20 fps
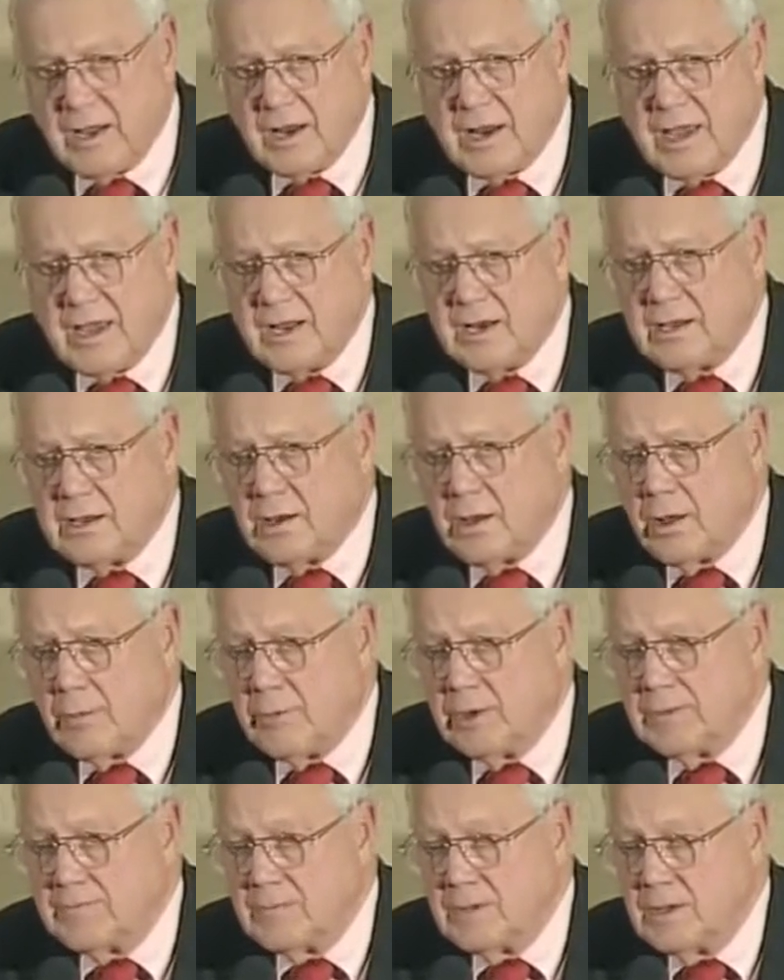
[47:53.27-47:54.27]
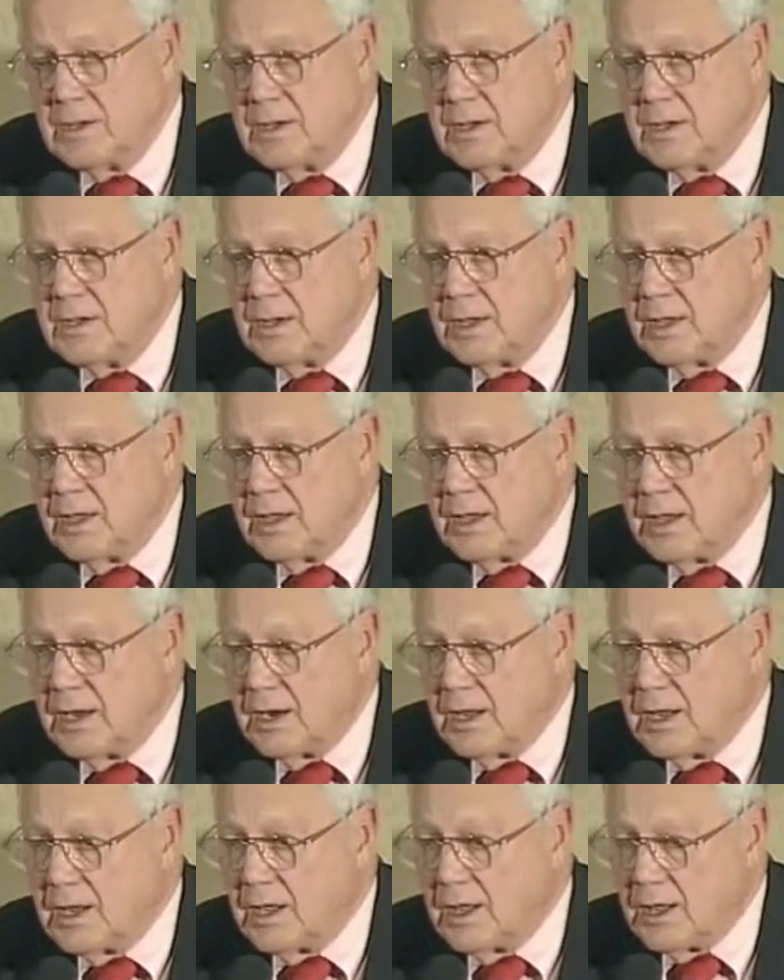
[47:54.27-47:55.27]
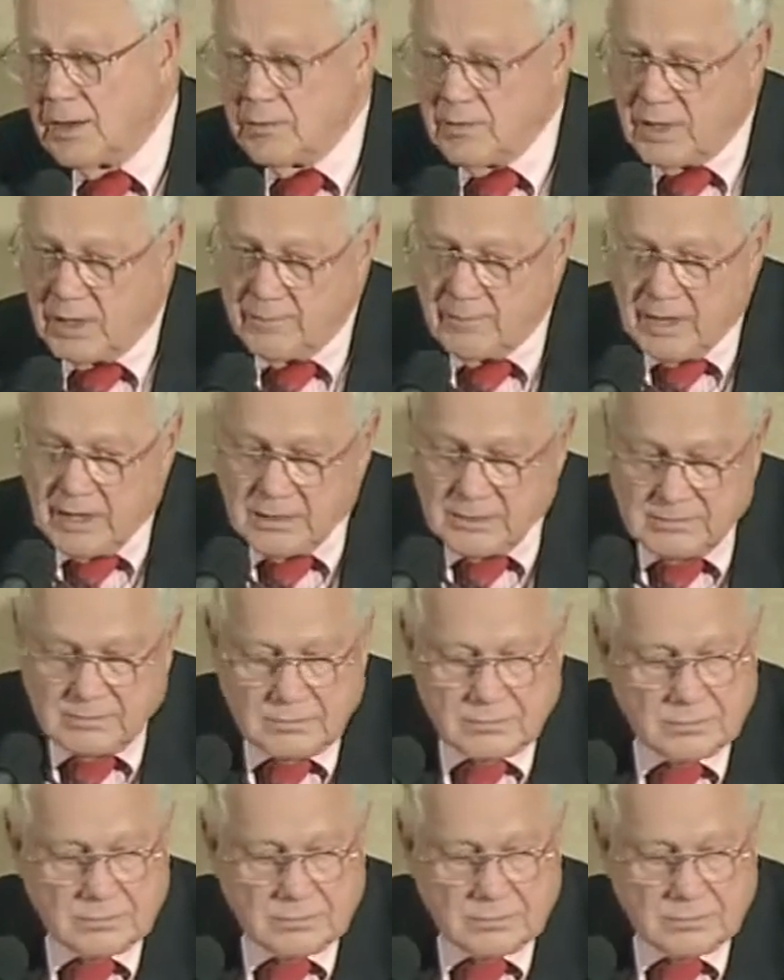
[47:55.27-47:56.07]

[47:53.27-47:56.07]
out I had hit on me. And I, I, made,